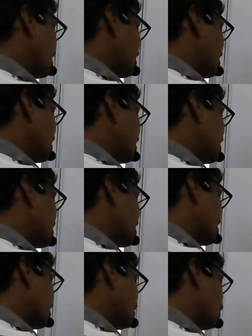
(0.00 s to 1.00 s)
This is
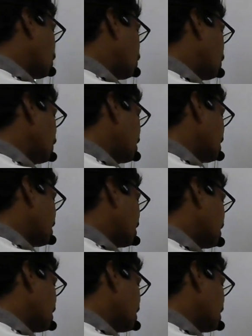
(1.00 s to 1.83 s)
more